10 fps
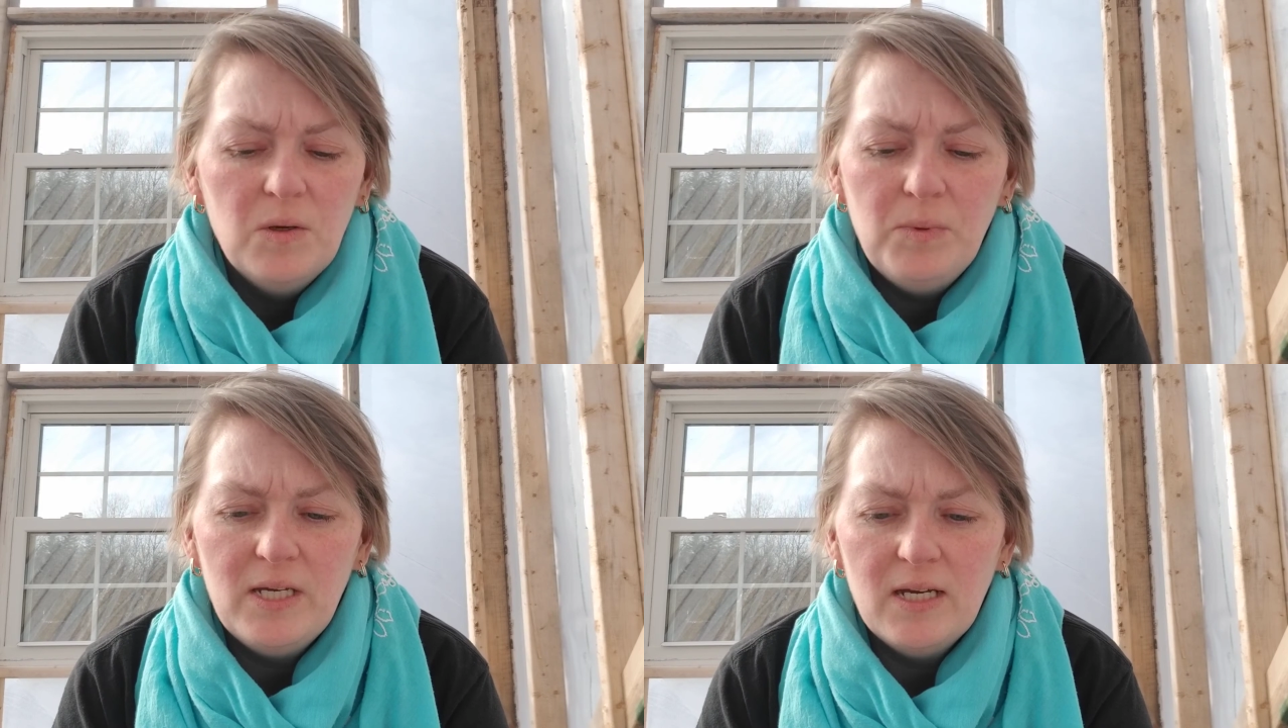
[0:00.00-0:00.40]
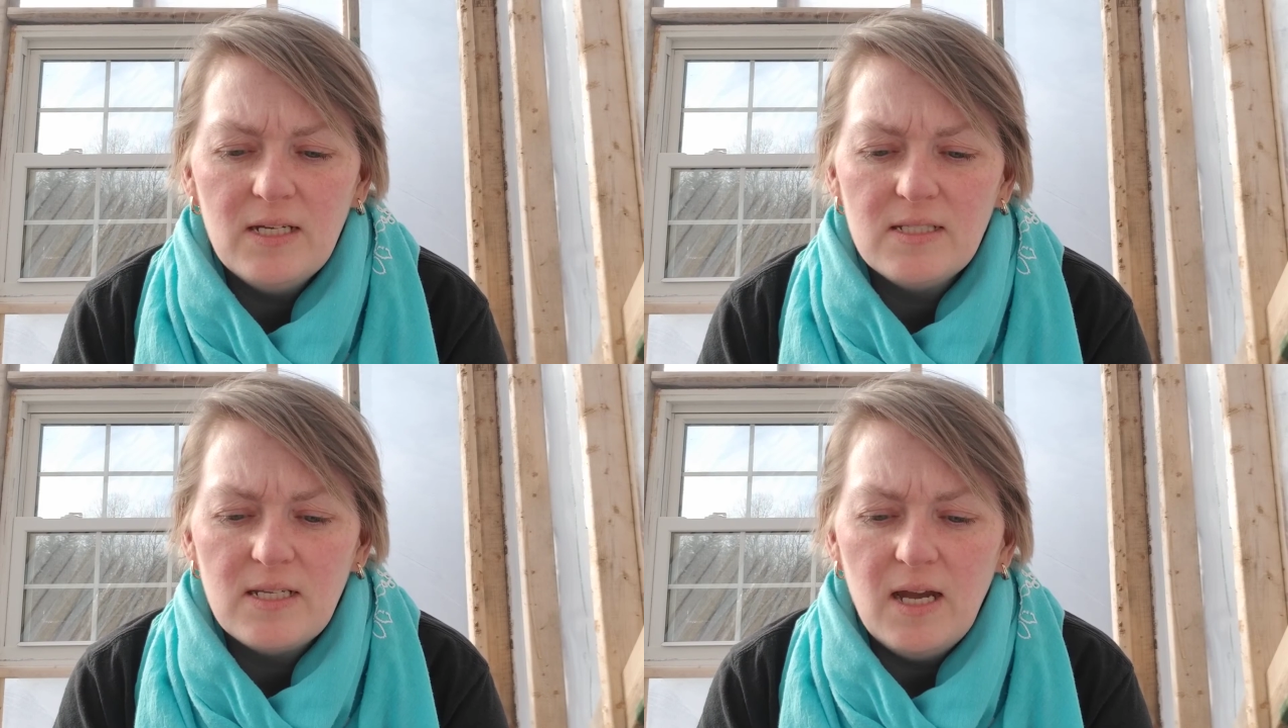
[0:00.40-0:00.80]

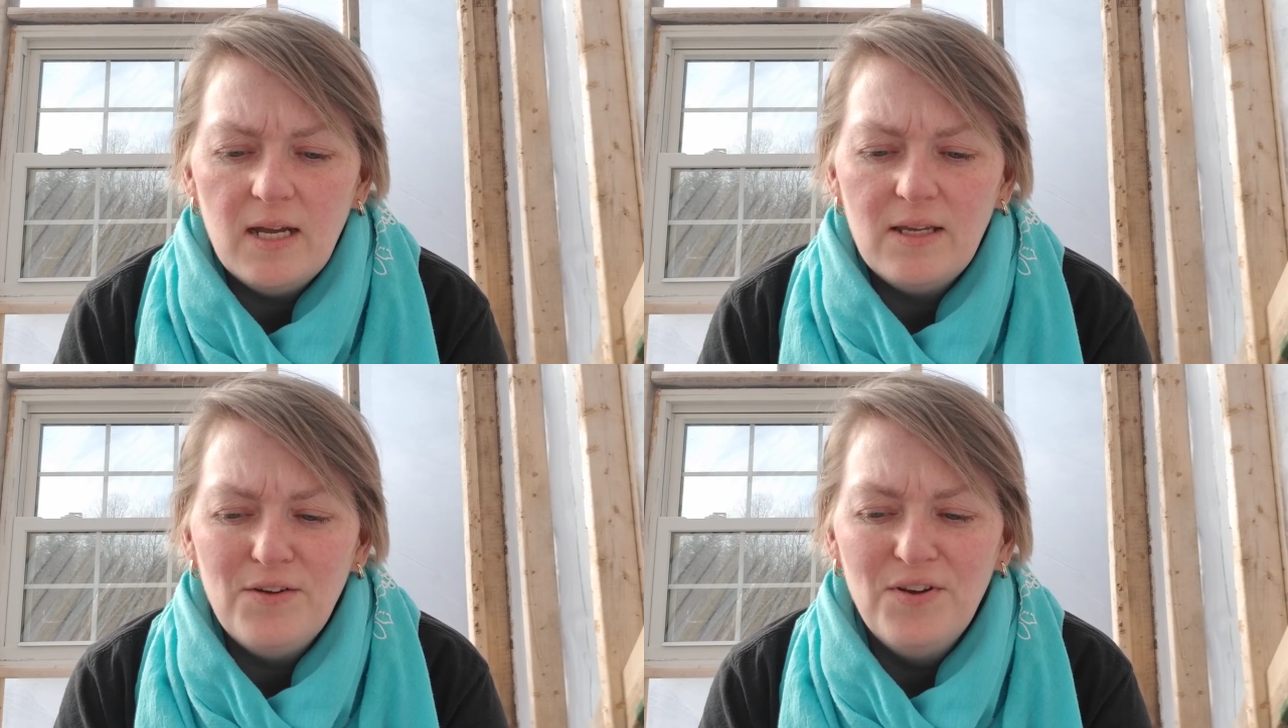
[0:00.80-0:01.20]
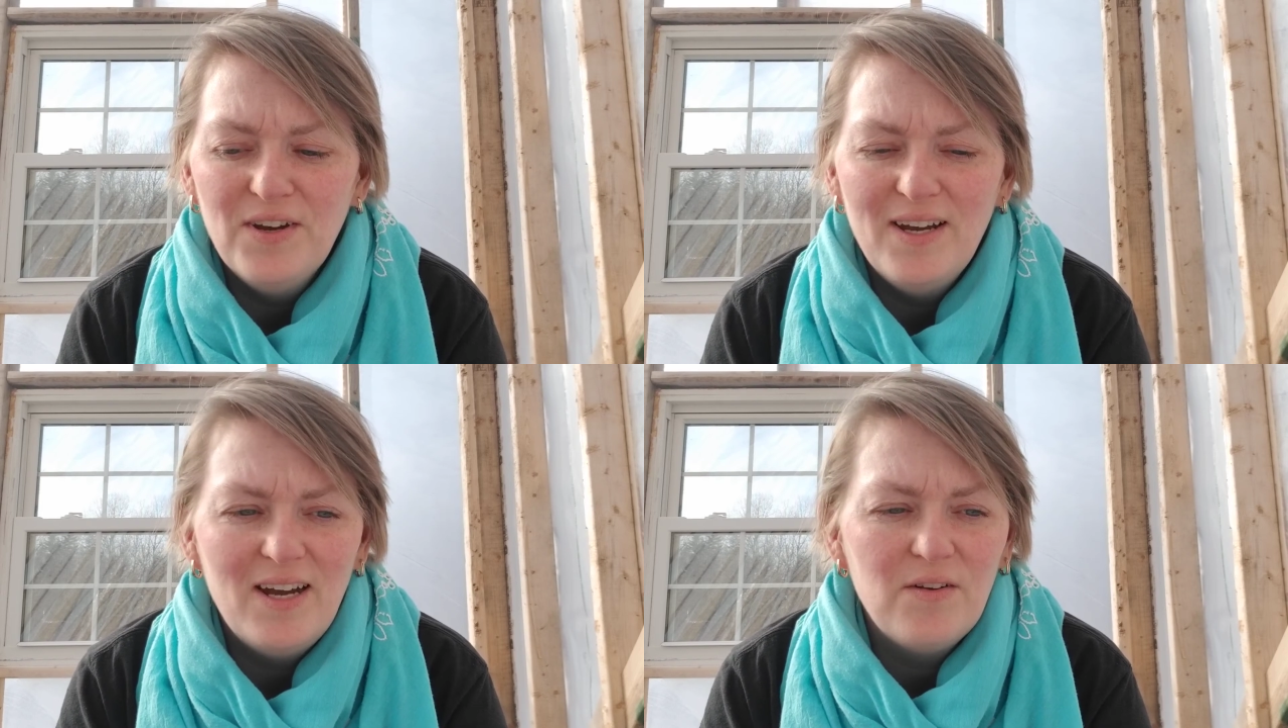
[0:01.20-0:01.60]
because I've
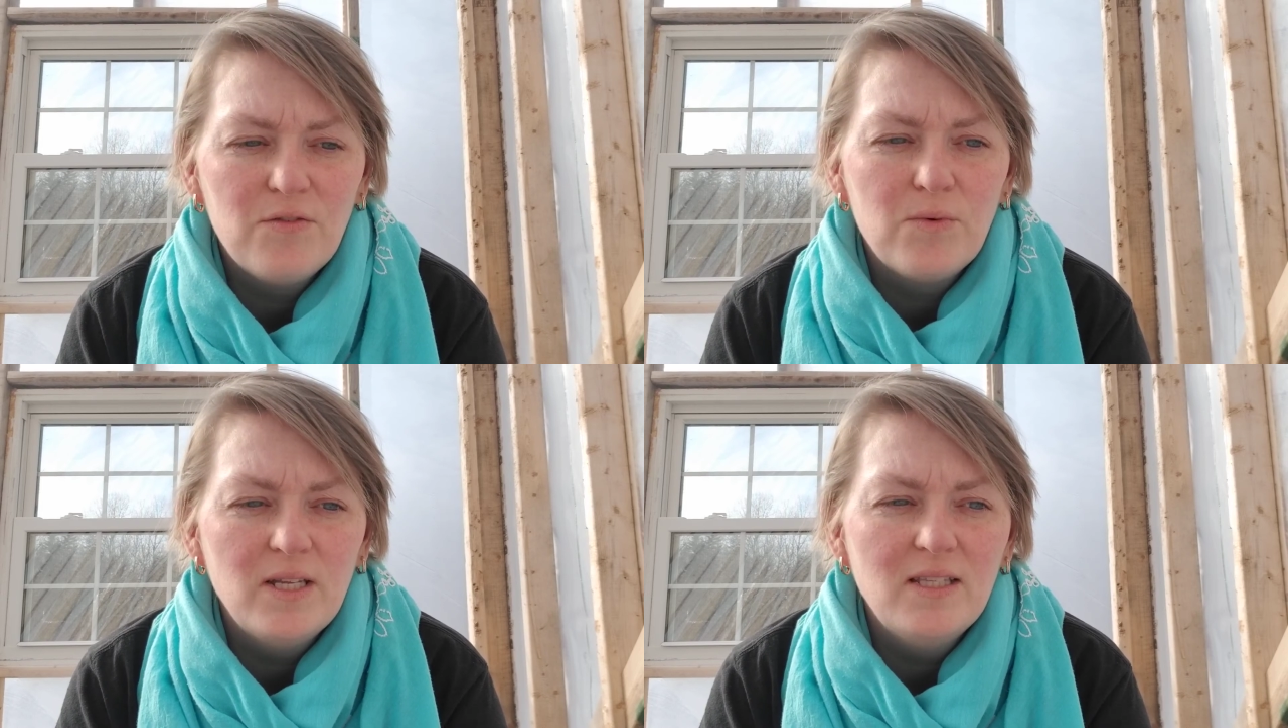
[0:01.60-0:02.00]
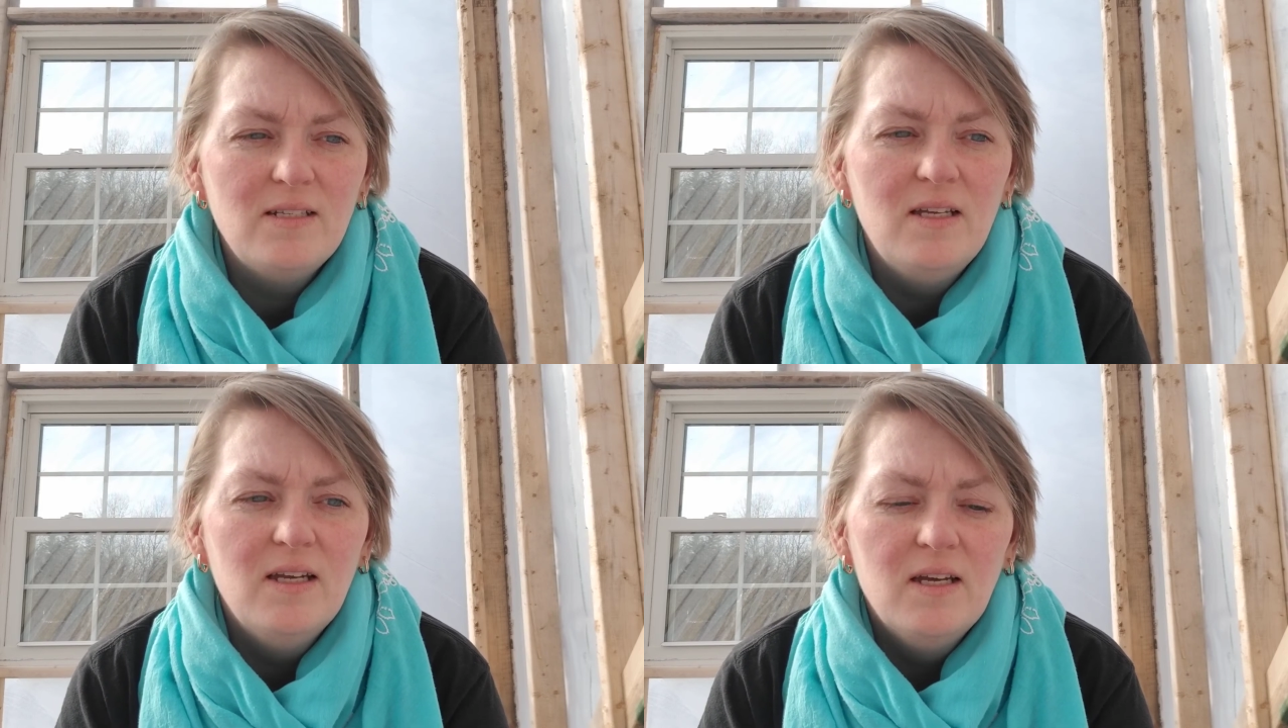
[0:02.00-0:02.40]

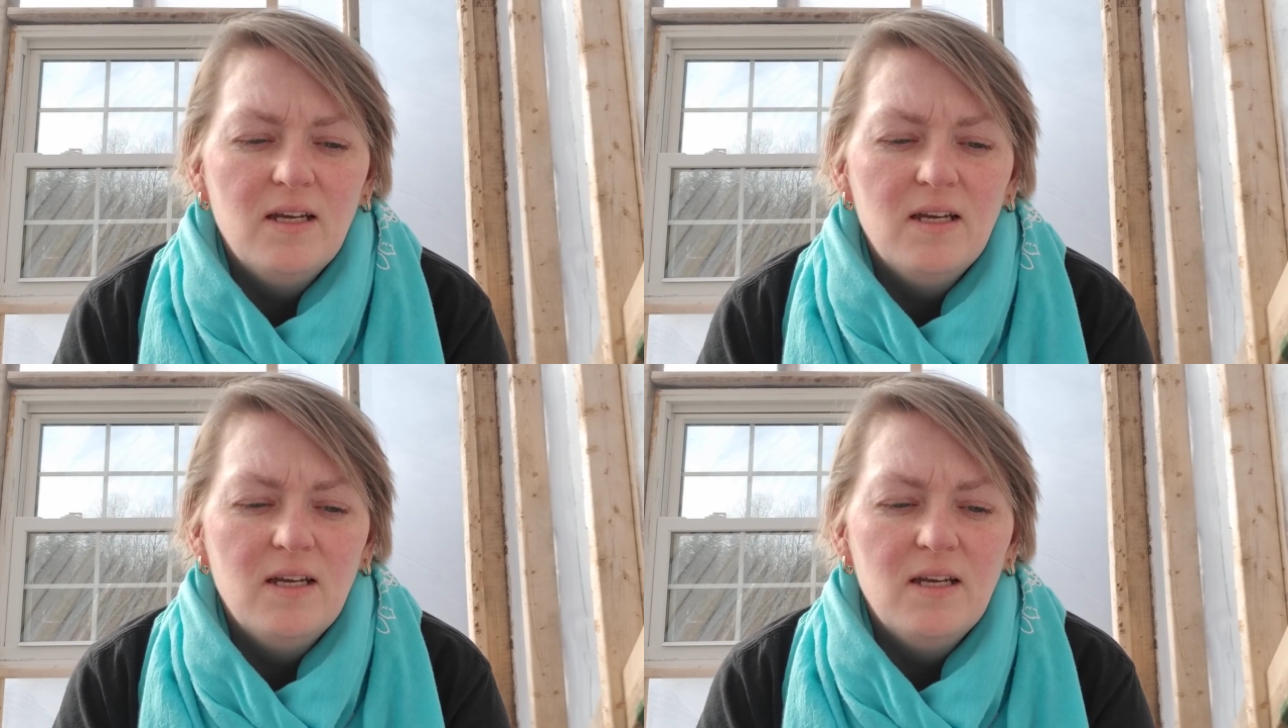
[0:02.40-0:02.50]
really